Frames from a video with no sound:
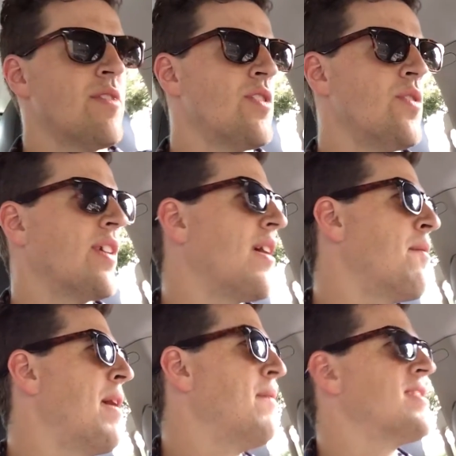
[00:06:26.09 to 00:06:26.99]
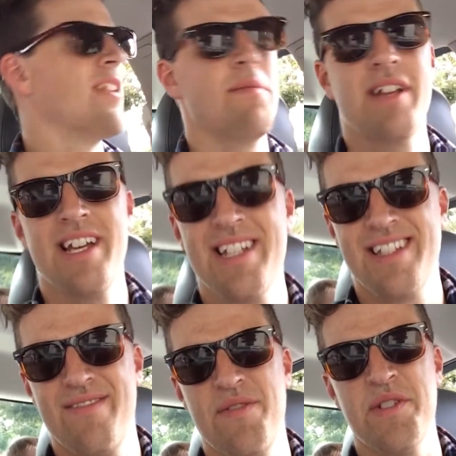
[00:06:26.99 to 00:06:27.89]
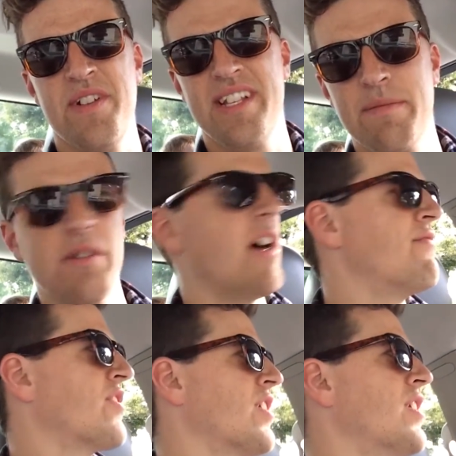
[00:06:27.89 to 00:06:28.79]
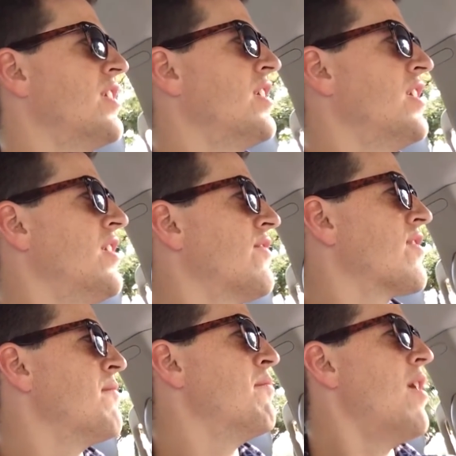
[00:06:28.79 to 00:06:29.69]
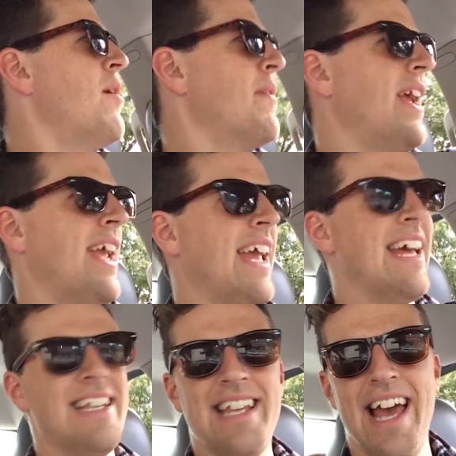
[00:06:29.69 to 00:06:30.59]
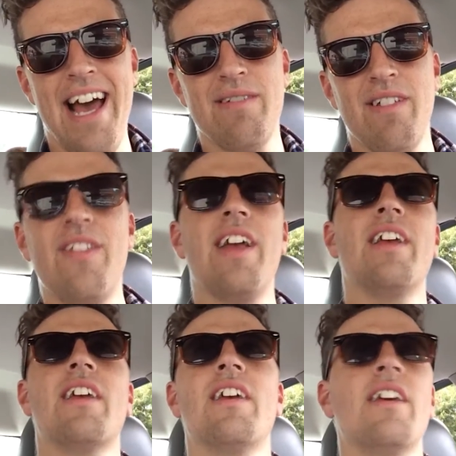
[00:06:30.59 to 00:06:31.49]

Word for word: to get a babysitter because Vivi's gonna need some comfort from mom and dad, we think.